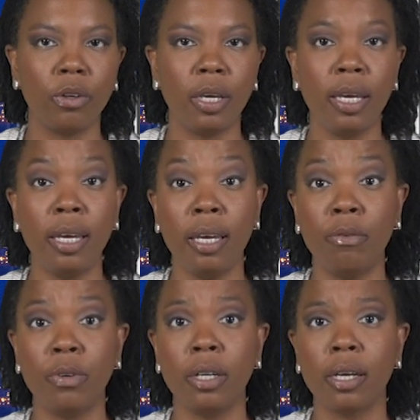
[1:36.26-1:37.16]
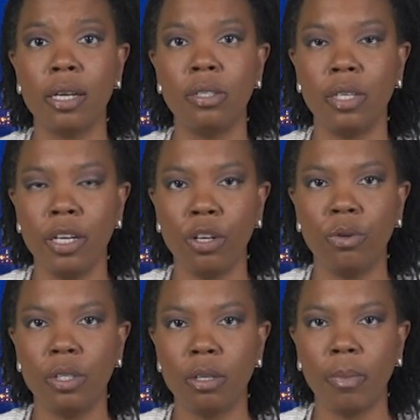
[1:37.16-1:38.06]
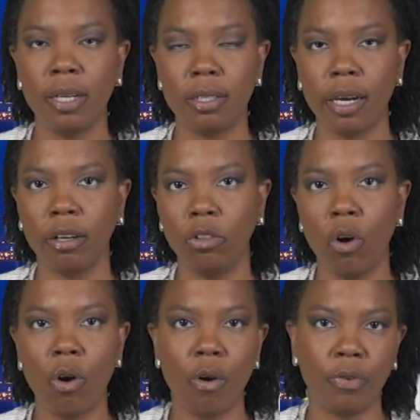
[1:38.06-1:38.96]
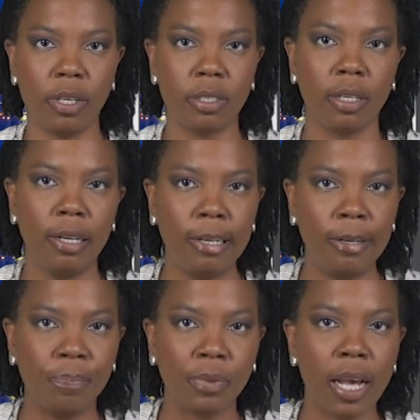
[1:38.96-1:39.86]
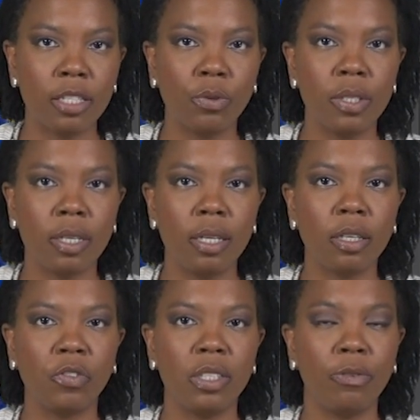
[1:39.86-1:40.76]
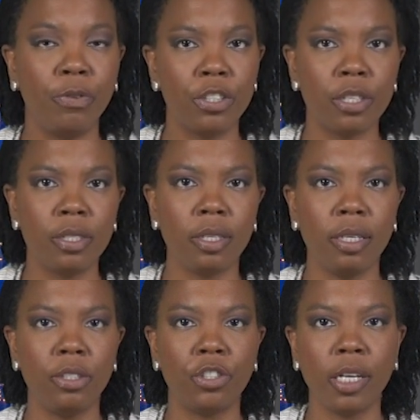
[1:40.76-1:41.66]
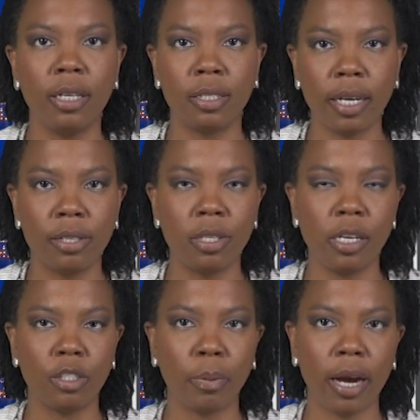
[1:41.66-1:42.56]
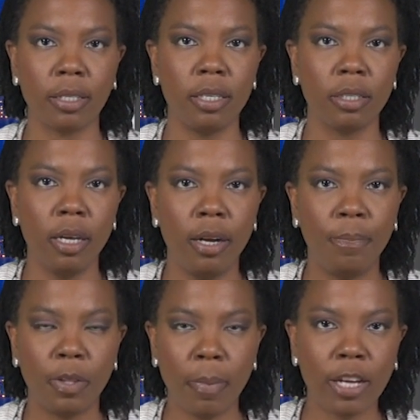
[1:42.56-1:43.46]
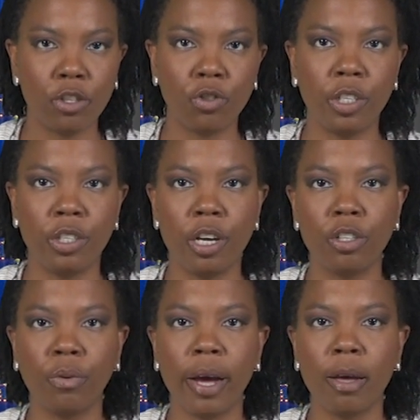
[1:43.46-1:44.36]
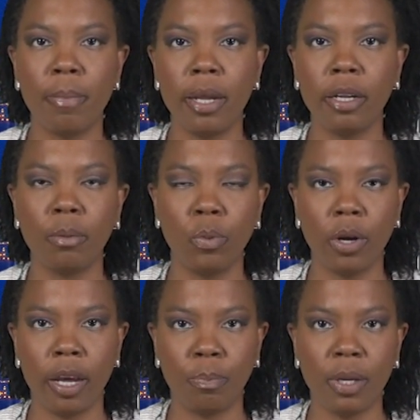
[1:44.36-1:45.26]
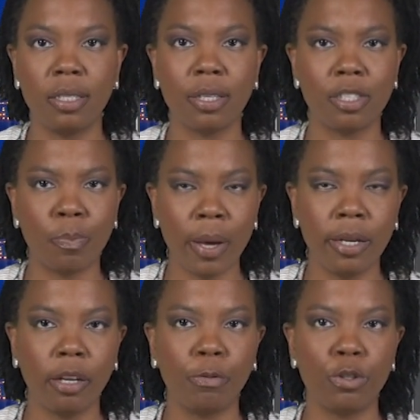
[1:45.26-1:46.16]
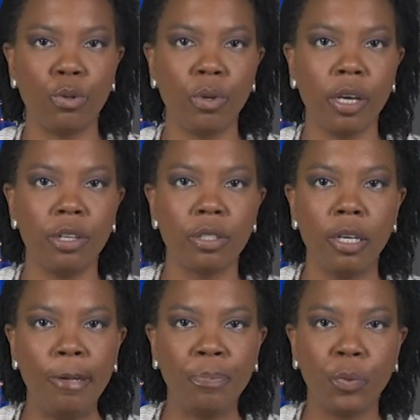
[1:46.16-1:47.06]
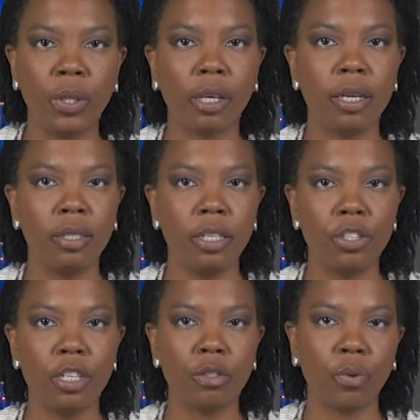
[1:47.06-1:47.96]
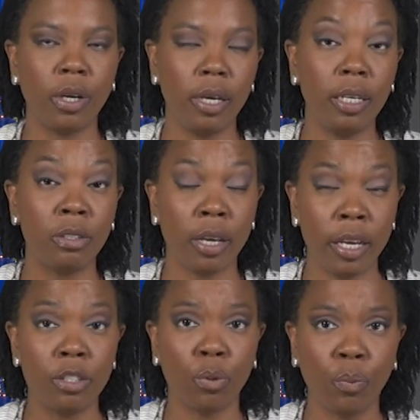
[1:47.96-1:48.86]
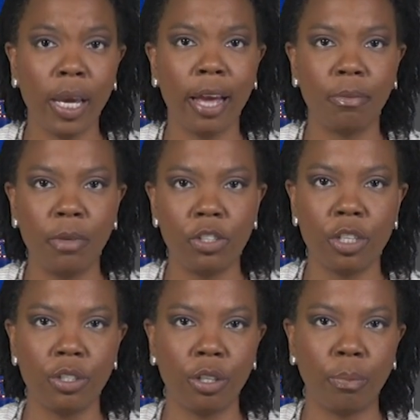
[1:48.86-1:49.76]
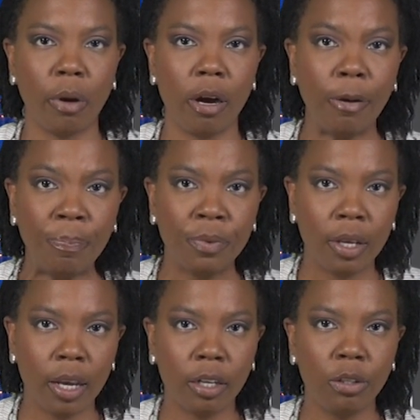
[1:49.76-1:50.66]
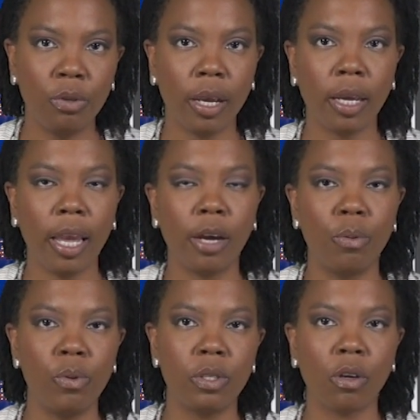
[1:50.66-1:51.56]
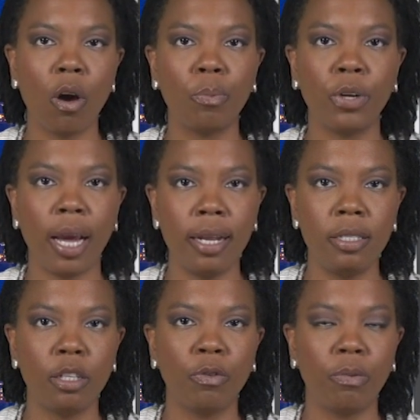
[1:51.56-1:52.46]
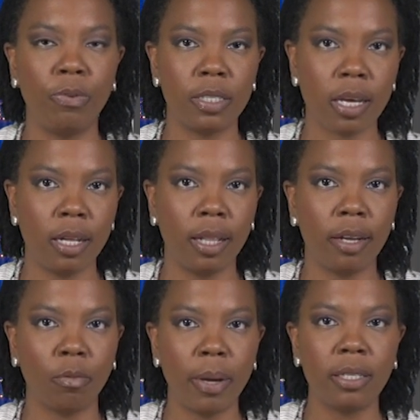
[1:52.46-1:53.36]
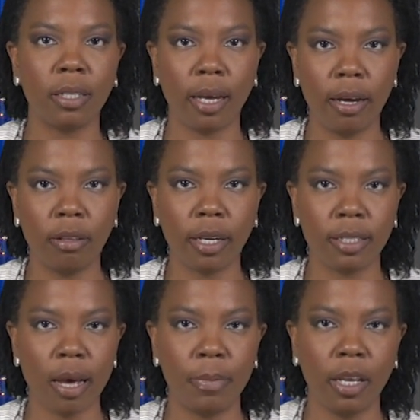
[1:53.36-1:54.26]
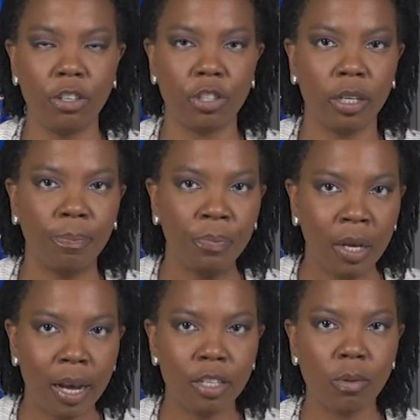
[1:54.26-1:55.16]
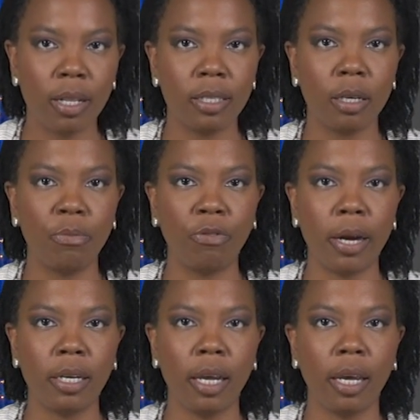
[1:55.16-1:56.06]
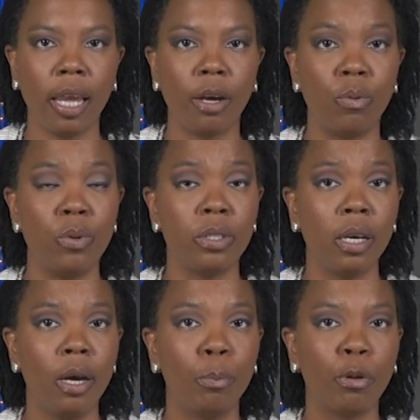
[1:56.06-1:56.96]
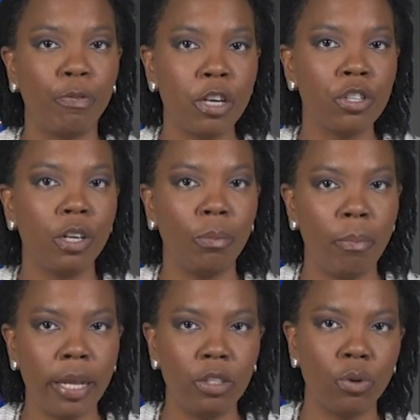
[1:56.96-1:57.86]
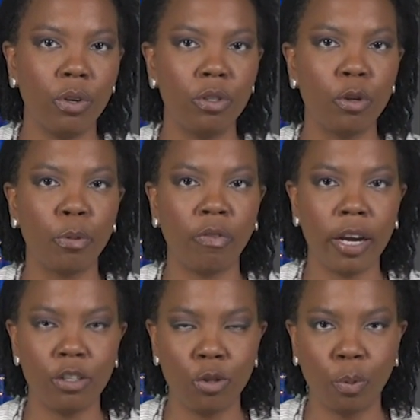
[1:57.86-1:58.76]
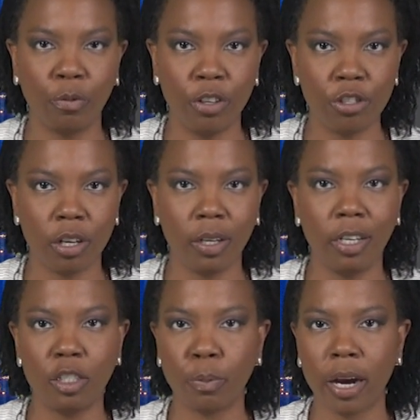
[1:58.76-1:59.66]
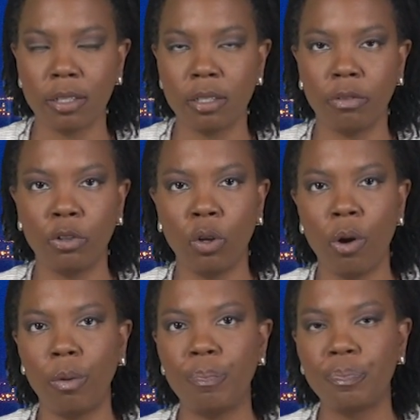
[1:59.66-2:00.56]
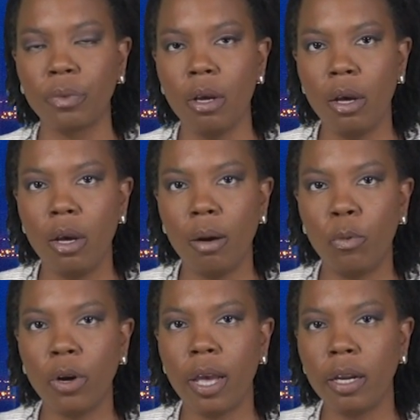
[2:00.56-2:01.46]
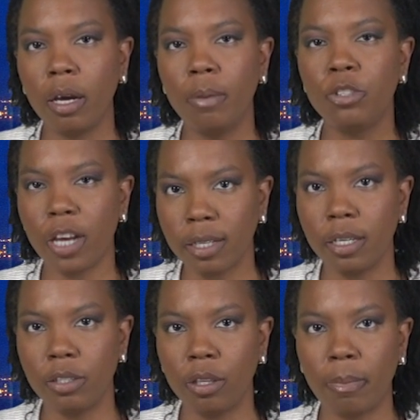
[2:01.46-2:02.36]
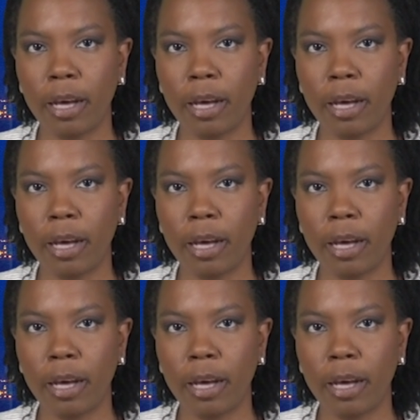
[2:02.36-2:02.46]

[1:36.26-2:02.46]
whether he even continued to maintain a law office. As a result of the deficiencies she assessed in his practice, the magistrate judge recommended Moorhead be suspended for 2 years with conditions for his readmission to the bar, including a, quote, comprehensive physical and mental health examination, as well as him finding a, quote, professional mentor to provide supervision in his practice of law. Moorhead objected to the